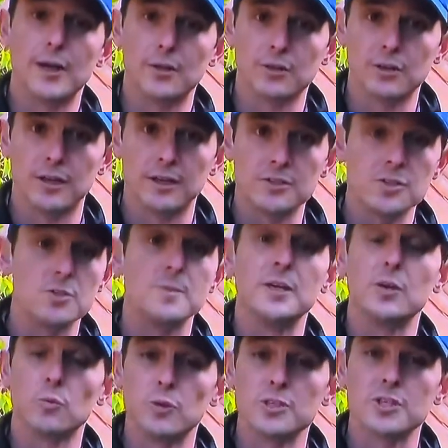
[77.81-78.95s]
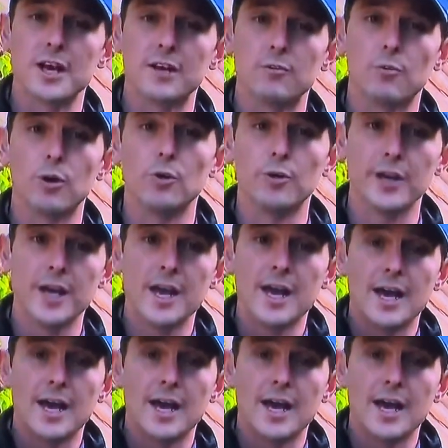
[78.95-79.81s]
uh, excuse me, near Woodside Road,